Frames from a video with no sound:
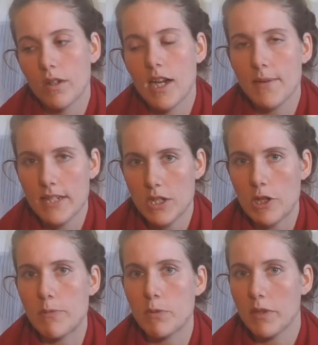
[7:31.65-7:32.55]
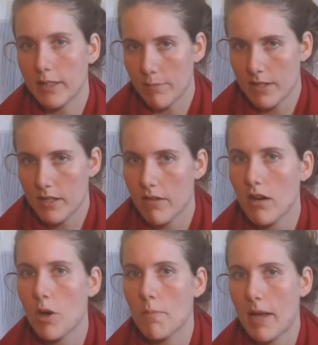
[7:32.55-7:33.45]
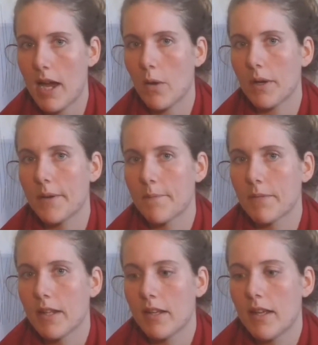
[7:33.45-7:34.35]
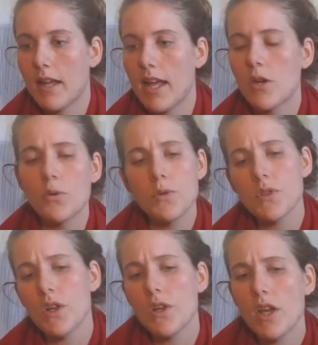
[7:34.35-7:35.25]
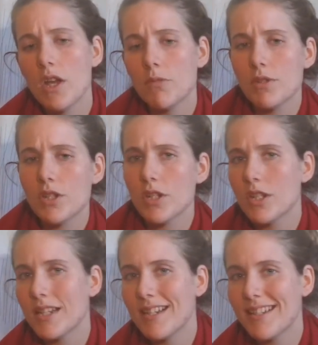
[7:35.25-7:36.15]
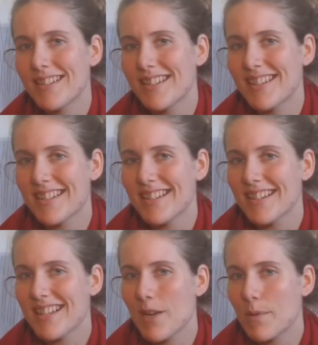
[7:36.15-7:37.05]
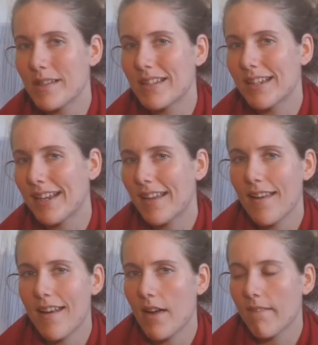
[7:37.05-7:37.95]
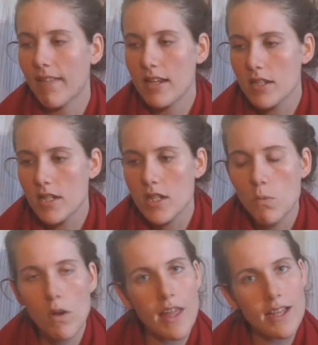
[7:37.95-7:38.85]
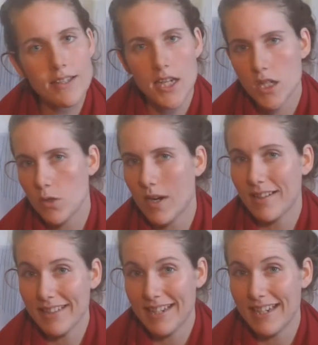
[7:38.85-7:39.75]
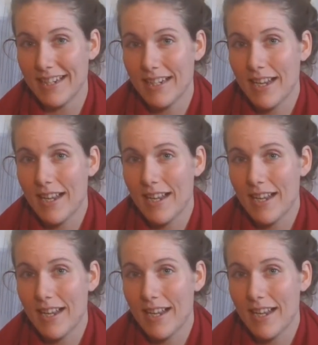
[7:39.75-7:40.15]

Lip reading: coming to terms with the limits of our own power. And also an opportunity to just examine, again, our relationship with our sexuality,